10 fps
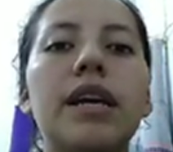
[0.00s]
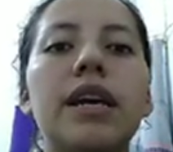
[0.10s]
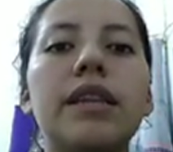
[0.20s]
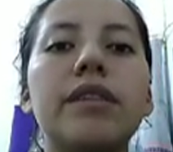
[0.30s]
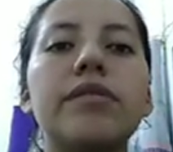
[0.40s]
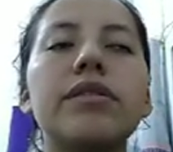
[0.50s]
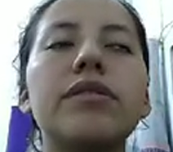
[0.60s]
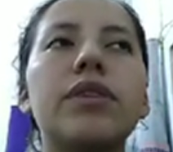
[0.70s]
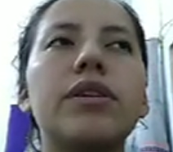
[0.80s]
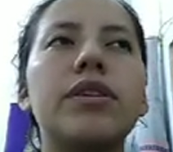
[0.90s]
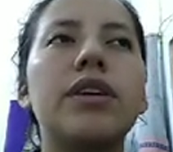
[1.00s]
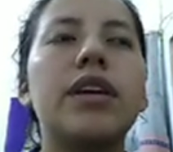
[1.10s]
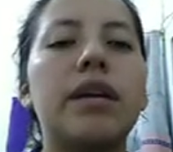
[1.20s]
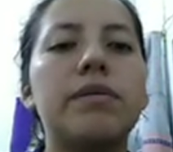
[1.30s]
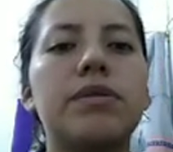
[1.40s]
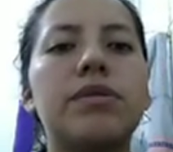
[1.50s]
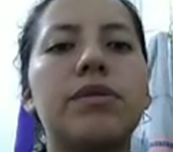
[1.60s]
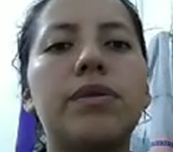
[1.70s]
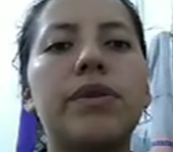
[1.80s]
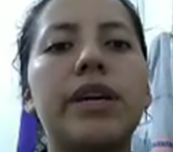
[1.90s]
This strategy helps
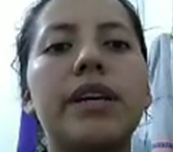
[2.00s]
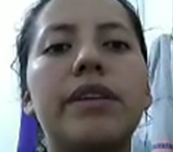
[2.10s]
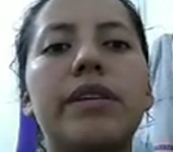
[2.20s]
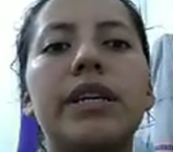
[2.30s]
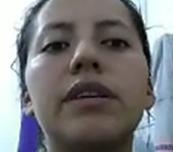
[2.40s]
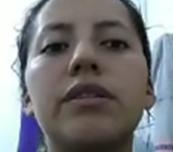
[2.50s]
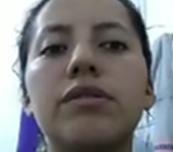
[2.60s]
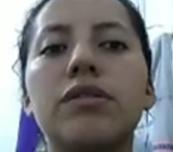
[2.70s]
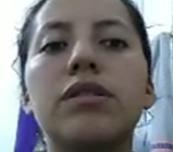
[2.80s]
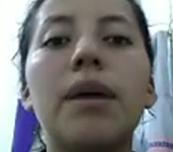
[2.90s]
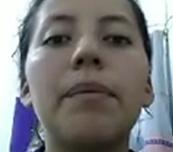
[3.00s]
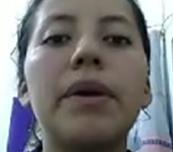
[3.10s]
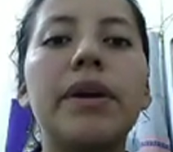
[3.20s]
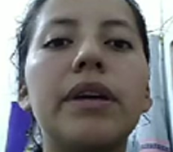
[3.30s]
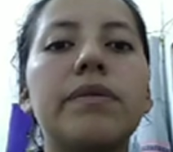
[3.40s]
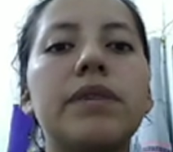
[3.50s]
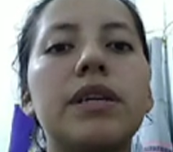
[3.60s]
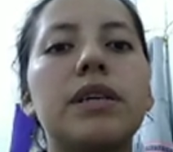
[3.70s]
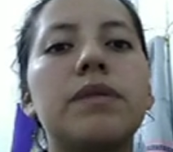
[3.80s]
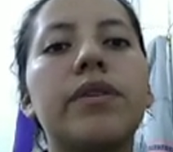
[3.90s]
to generate a concise summary of
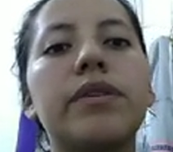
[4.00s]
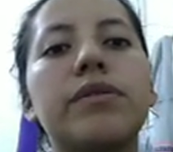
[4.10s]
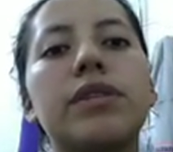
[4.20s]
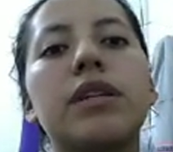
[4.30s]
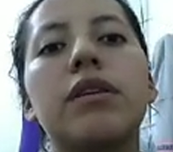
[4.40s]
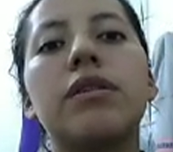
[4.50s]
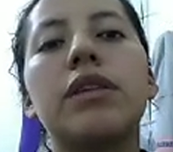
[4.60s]
text focusing on